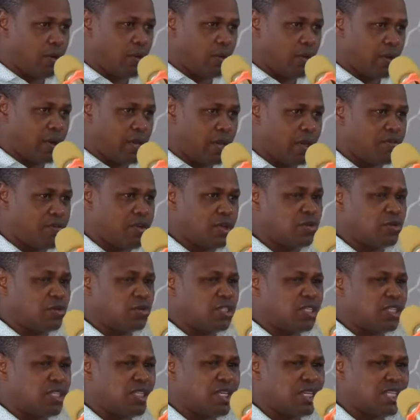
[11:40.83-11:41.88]
whenever you
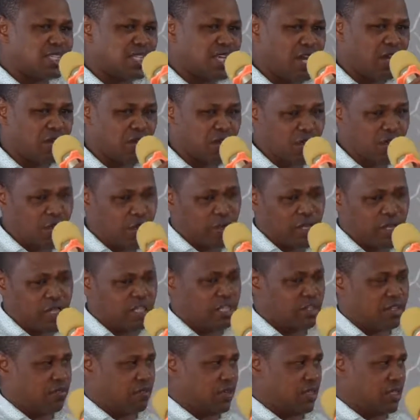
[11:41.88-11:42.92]
see that kind of
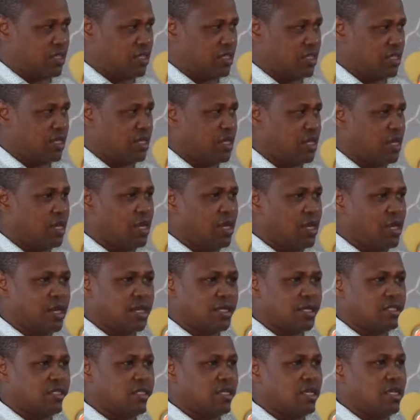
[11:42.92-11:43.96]
cohesiveness, let
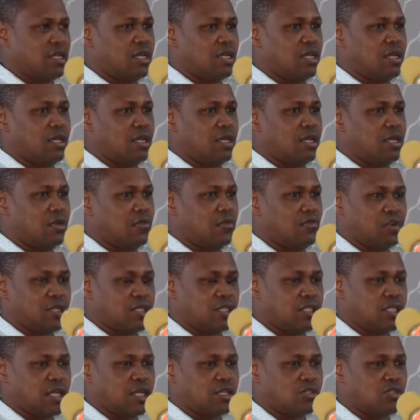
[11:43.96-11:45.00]
us say if it
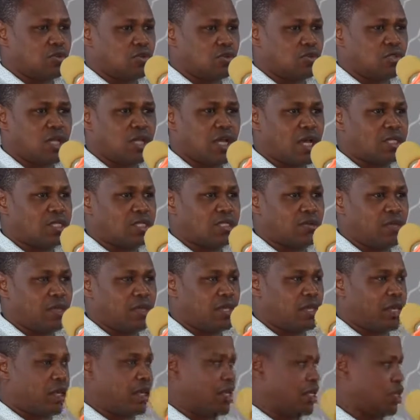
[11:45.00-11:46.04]
is a society
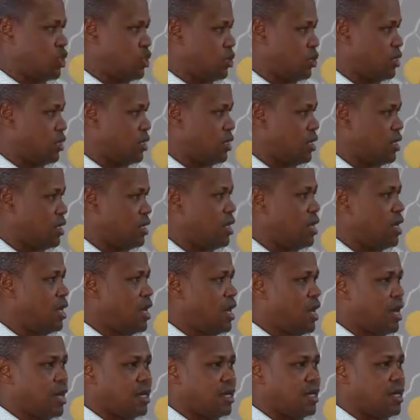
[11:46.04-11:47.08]
within a nation,
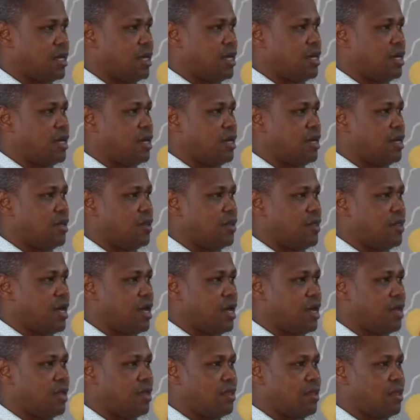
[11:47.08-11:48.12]
and
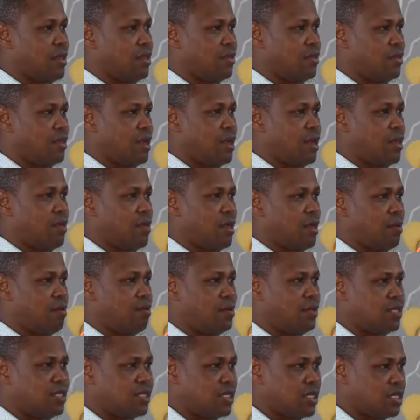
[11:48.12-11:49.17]
there are
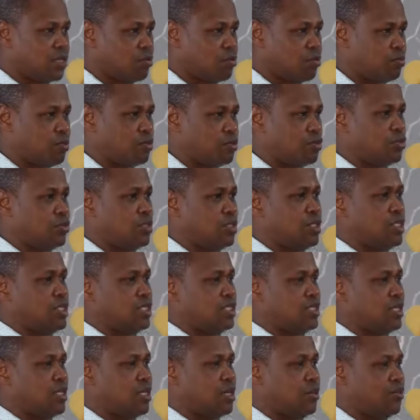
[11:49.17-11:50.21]
business
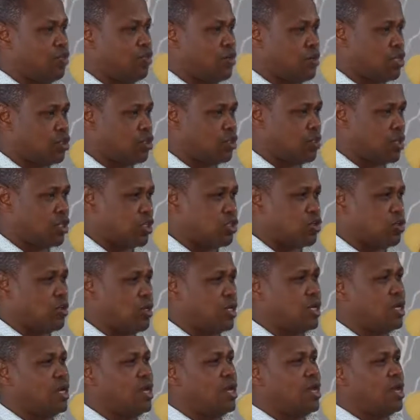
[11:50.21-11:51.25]
opportunities that everyone is
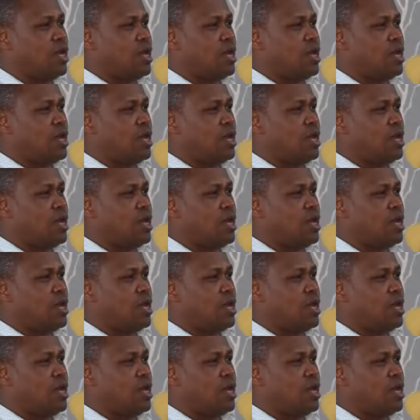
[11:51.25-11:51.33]
pursuing,